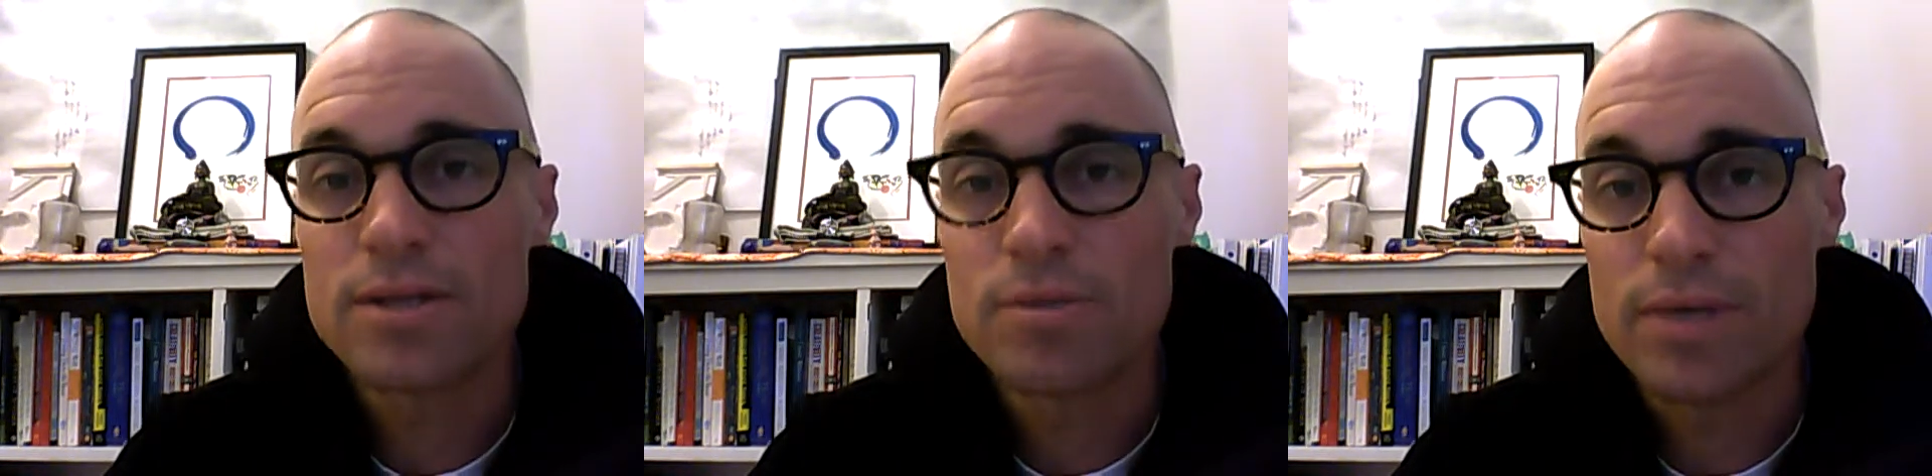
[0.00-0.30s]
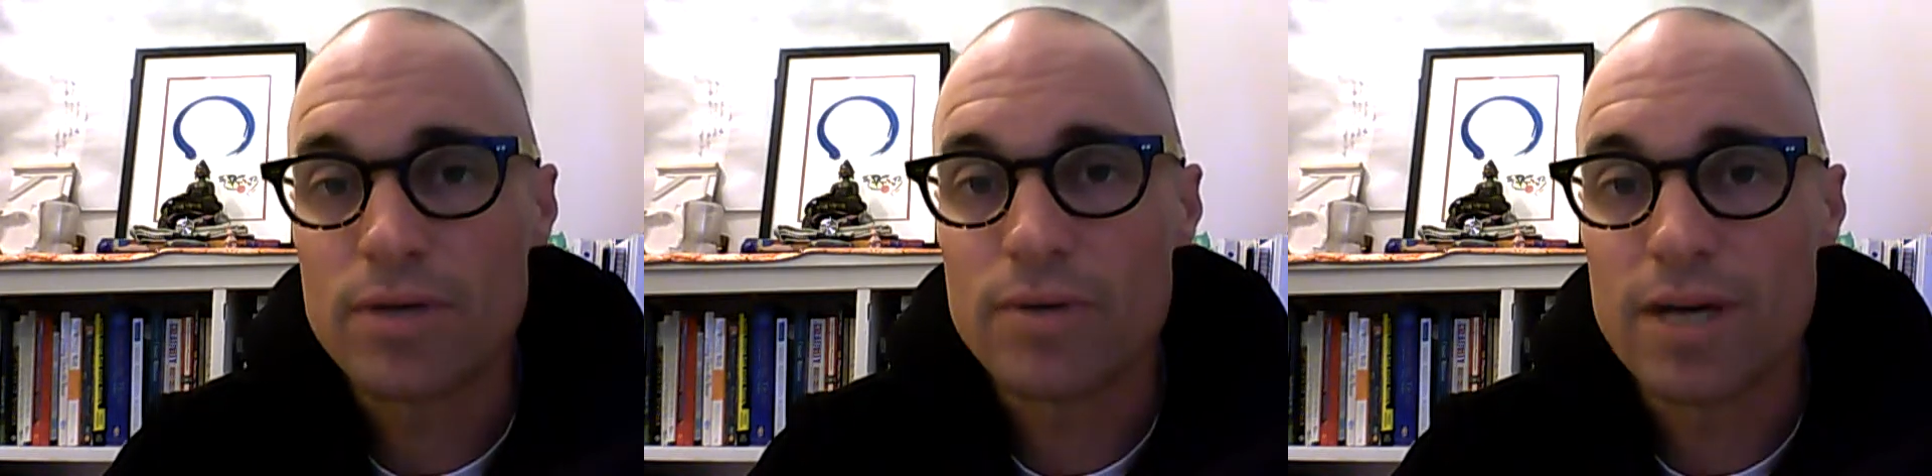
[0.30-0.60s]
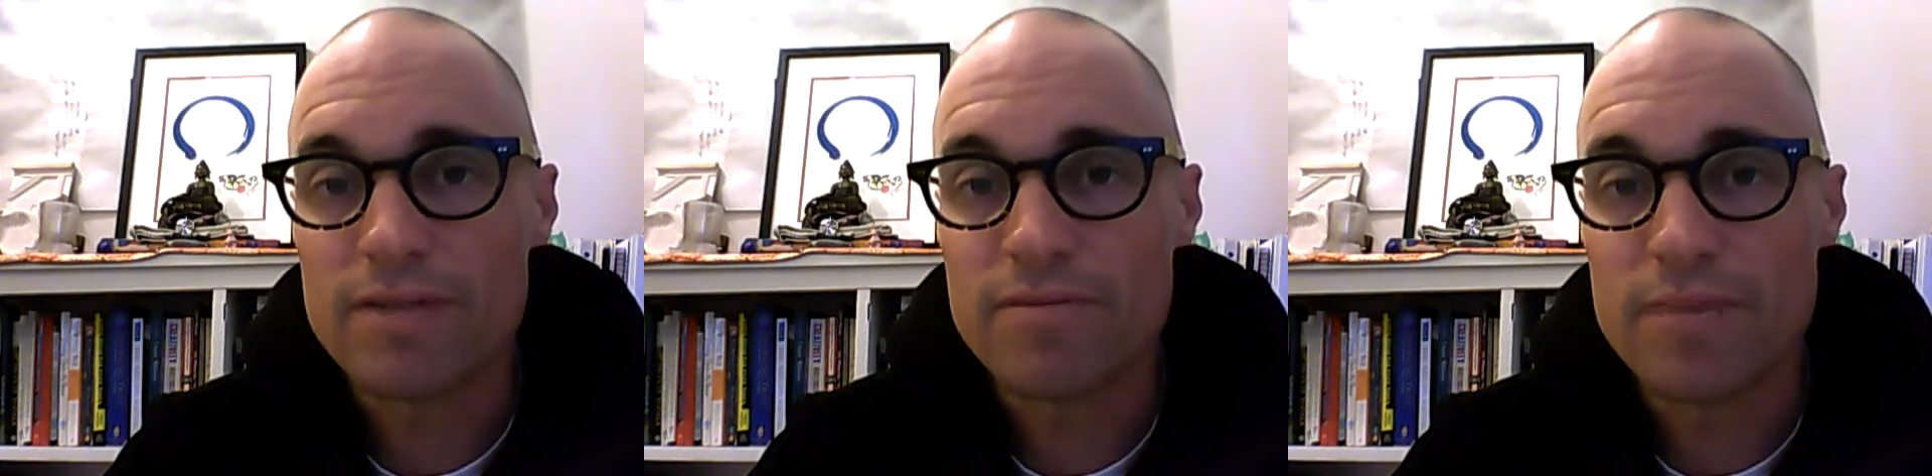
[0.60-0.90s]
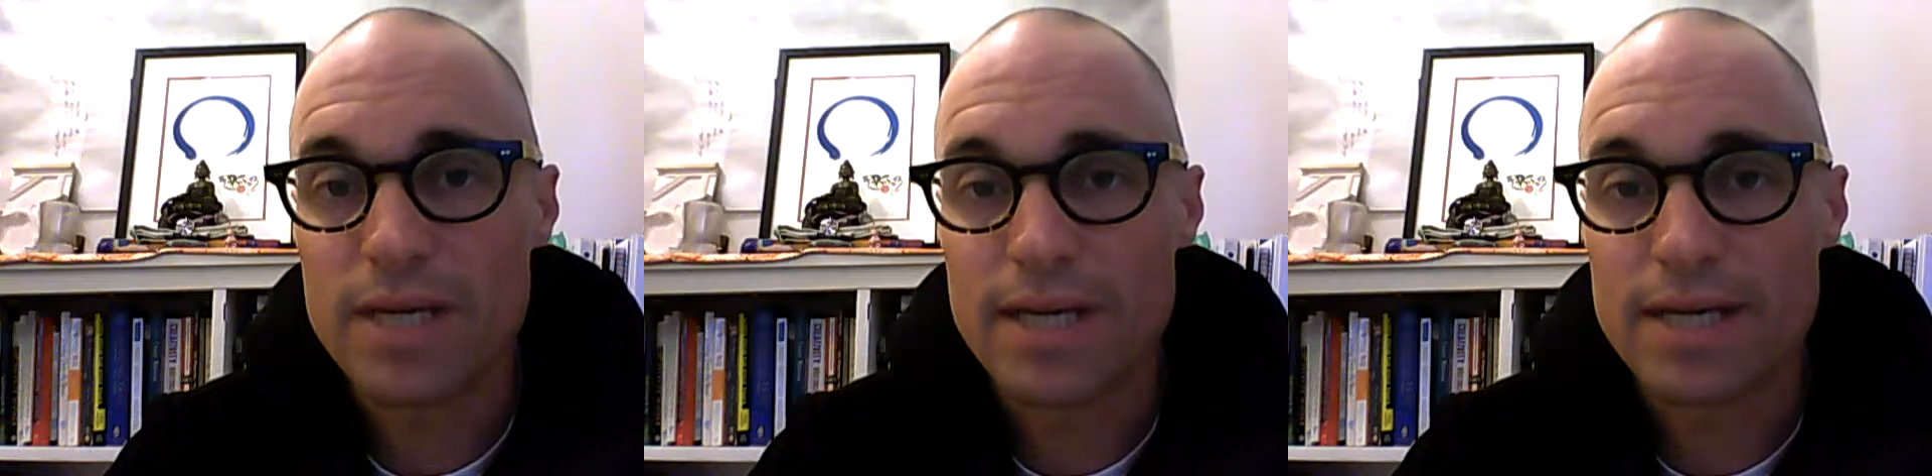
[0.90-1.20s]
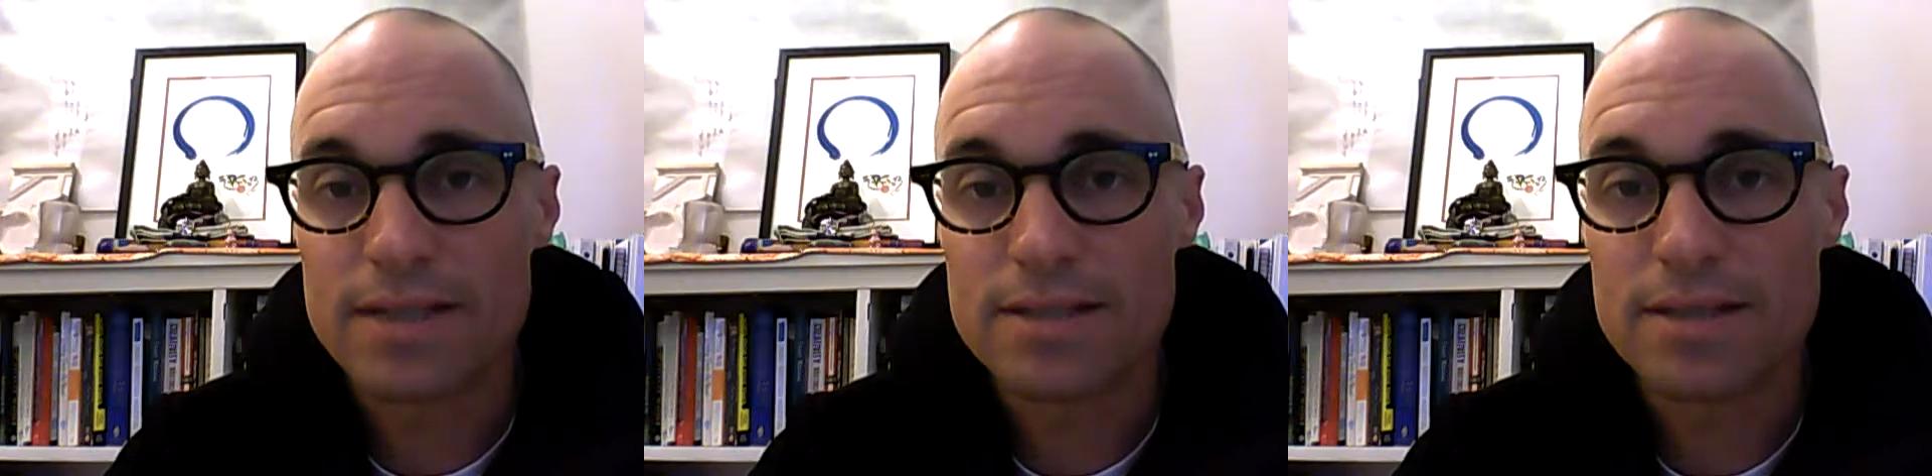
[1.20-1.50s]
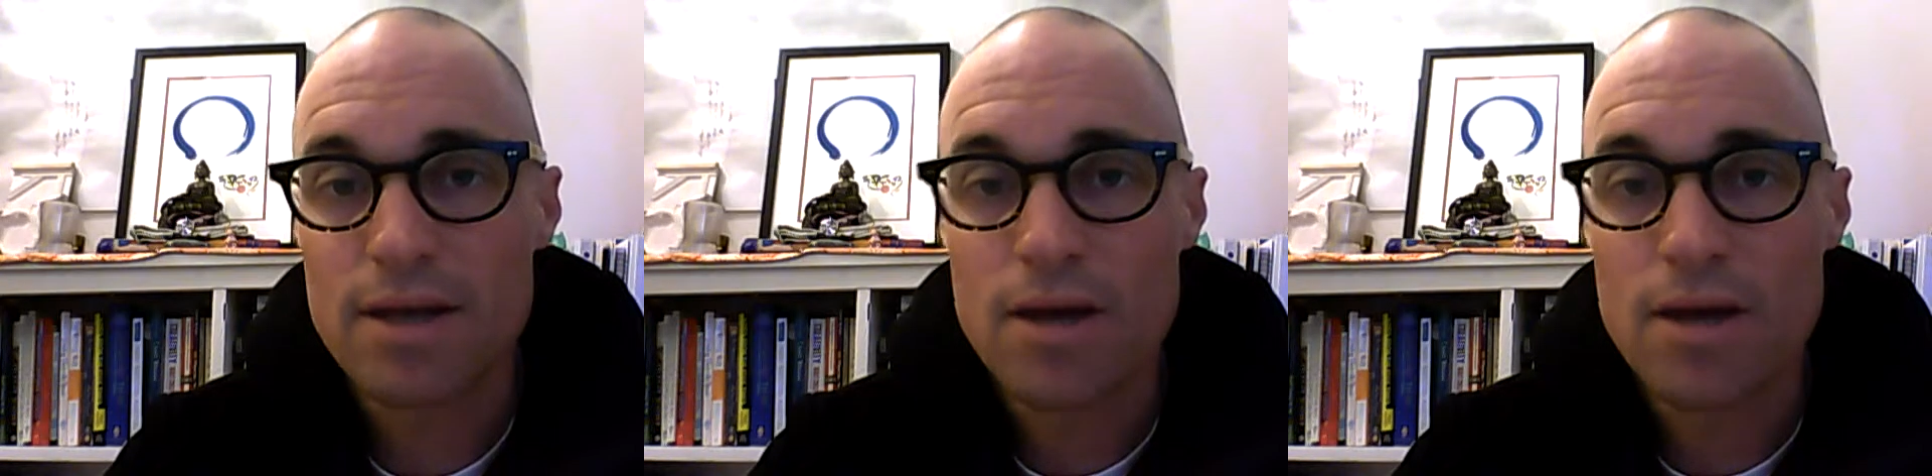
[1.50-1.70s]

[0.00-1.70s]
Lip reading: to be creative beings